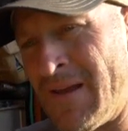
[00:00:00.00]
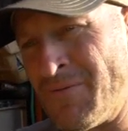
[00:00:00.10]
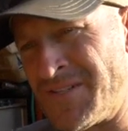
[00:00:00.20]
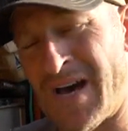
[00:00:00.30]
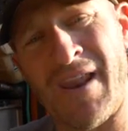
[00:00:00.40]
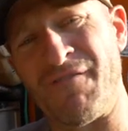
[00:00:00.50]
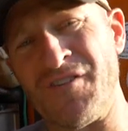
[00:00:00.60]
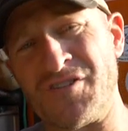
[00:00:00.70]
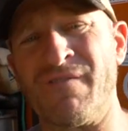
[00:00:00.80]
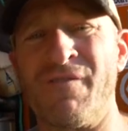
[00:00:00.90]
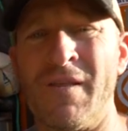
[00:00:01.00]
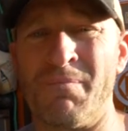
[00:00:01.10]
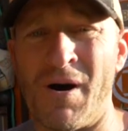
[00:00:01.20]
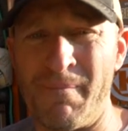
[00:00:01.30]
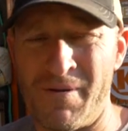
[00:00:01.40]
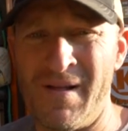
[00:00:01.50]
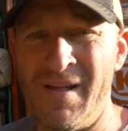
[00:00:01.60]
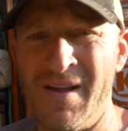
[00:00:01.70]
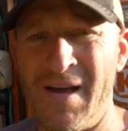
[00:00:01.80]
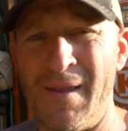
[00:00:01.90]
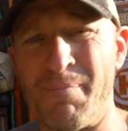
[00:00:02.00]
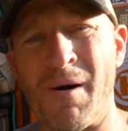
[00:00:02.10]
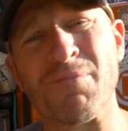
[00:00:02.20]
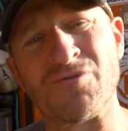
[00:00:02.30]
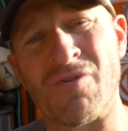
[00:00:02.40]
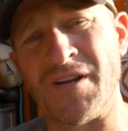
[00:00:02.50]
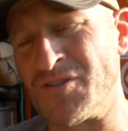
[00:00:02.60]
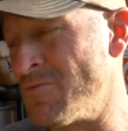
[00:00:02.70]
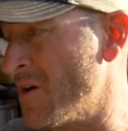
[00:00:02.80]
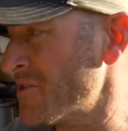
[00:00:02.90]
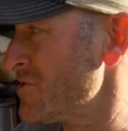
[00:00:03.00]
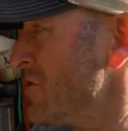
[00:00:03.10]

it was not efficient for the pump. And the pump was running too much.